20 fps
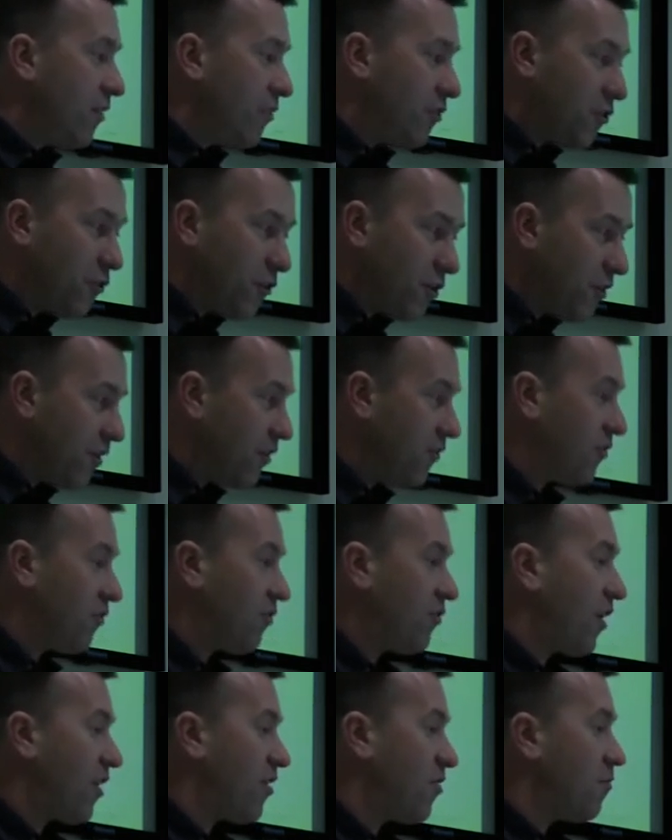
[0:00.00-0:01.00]
doing those
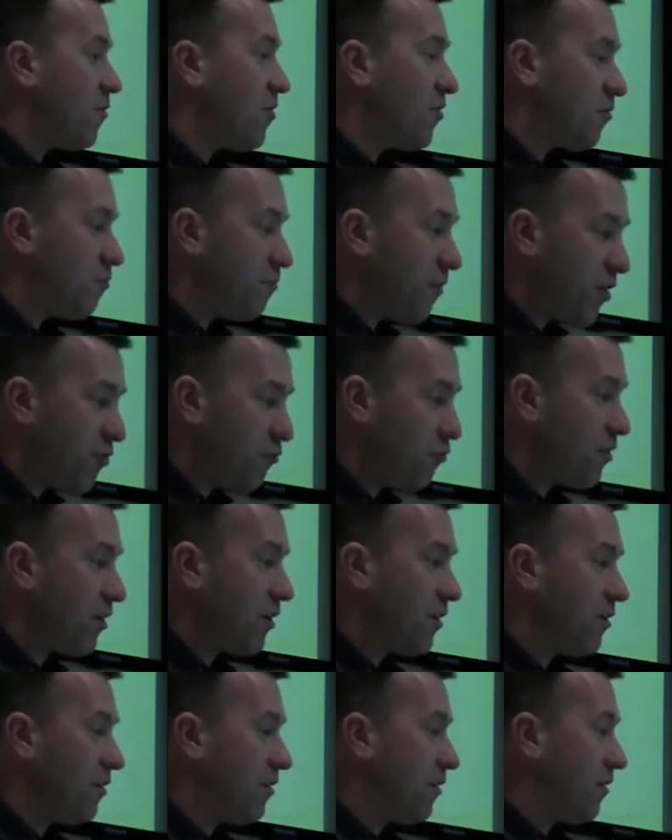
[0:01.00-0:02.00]
assessments,
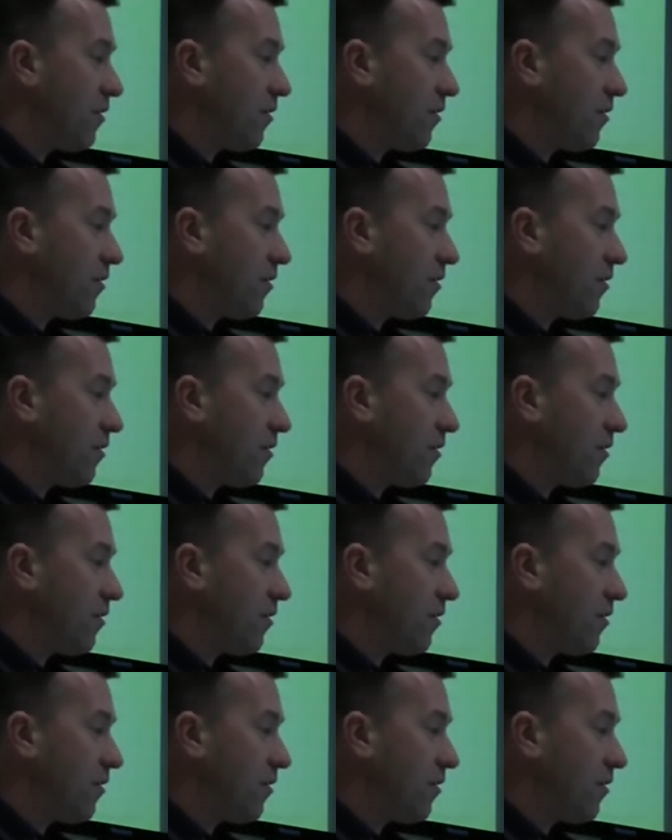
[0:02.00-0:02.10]
measuring and